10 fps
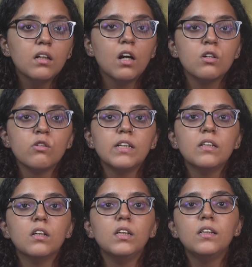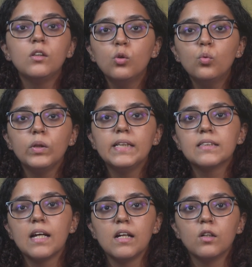country nearly two
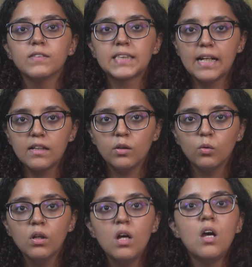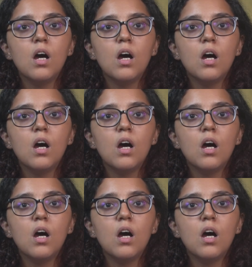weeks ahead of schedule,